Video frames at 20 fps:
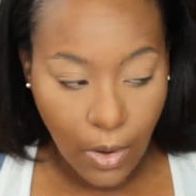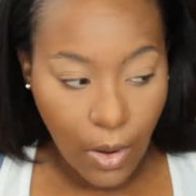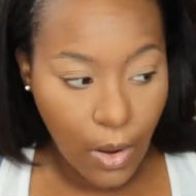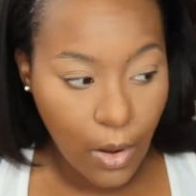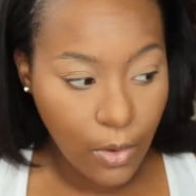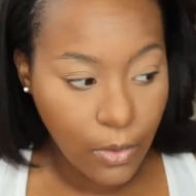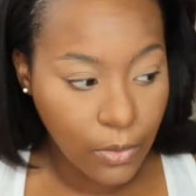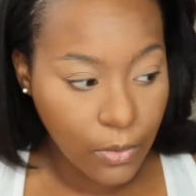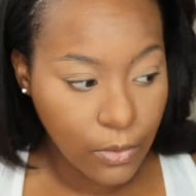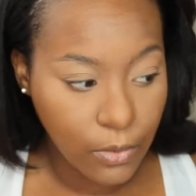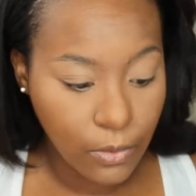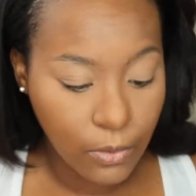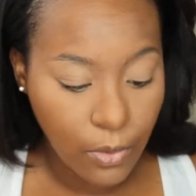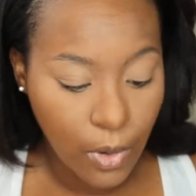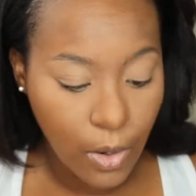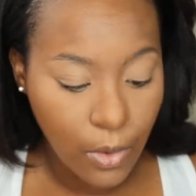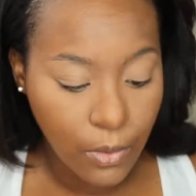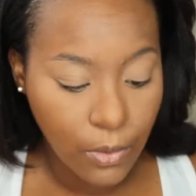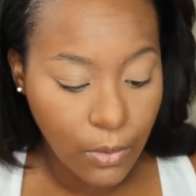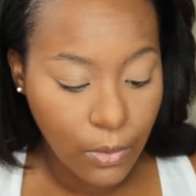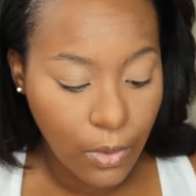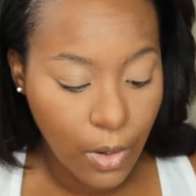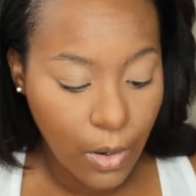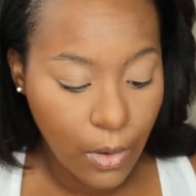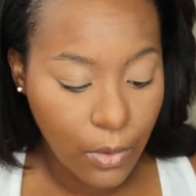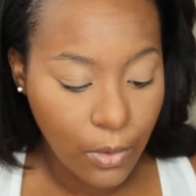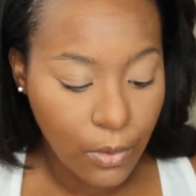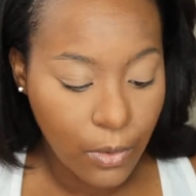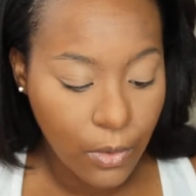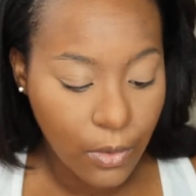Oh, whoa,
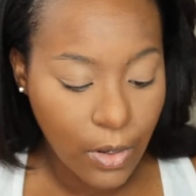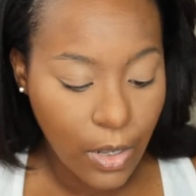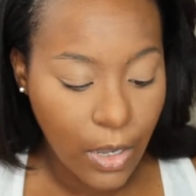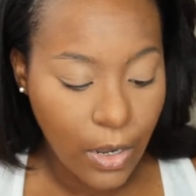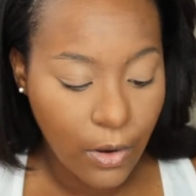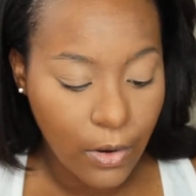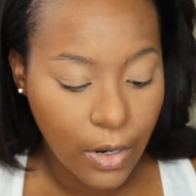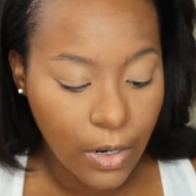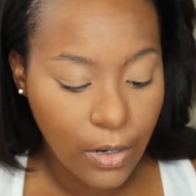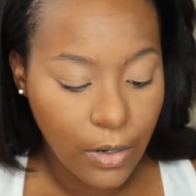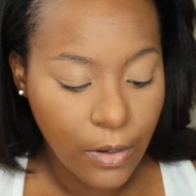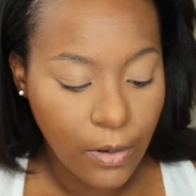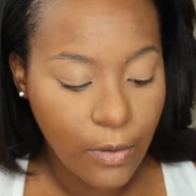okay, hold on.